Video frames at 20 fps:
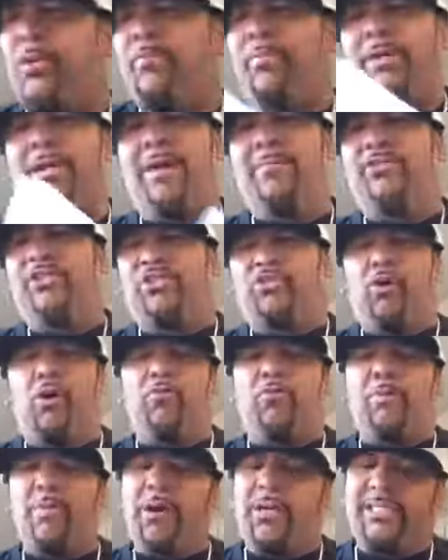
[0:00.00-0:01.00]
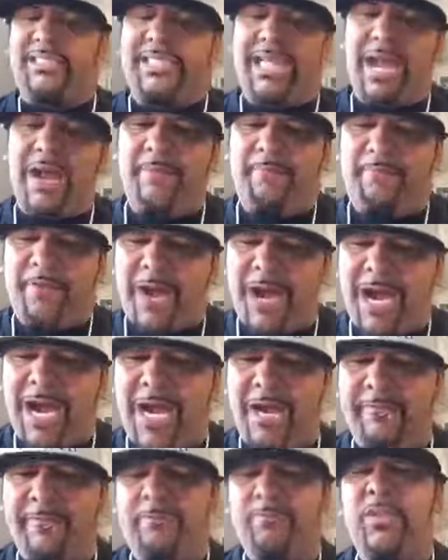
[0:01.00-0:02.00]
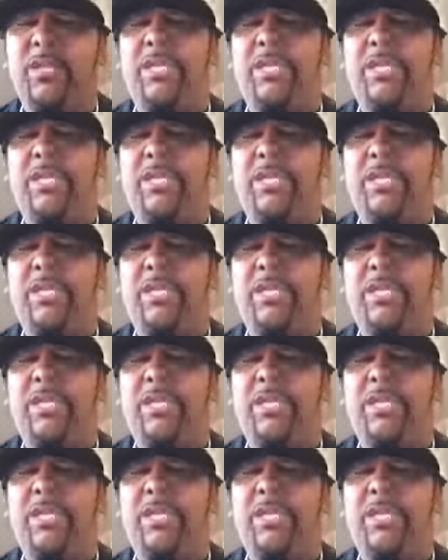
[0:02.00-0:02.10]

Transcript: But I'm going to start with my top five.